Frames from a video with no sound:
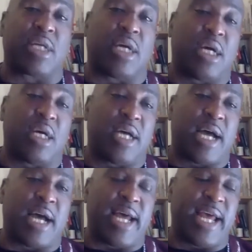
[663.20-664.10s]

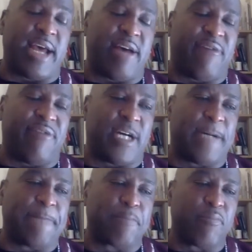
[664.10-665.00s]
I
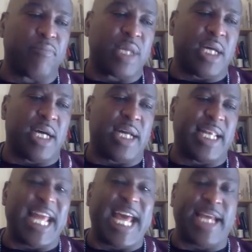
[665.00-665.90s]
have
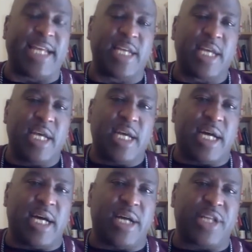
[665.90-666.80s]
led
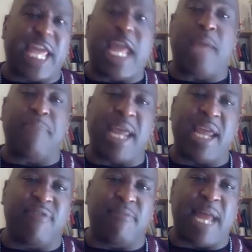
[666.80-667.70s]
the Campaign
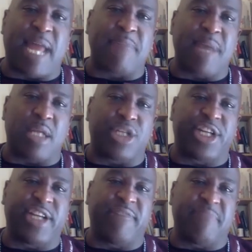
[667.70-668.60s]
for Black Male
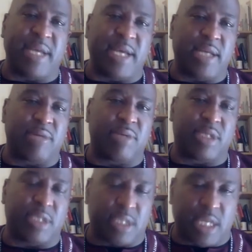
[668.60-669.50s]
Achievement, which
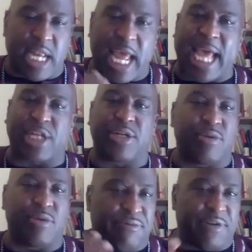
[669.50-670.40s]
is a
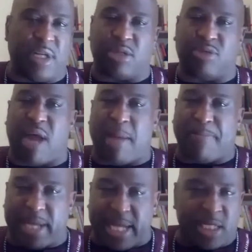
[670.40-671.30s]
national
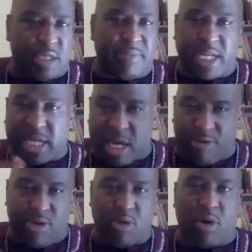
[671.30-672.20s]
philanthropic
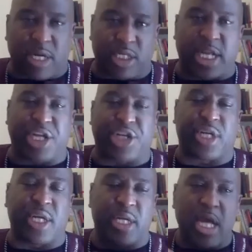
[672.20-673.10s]
intermediary organization,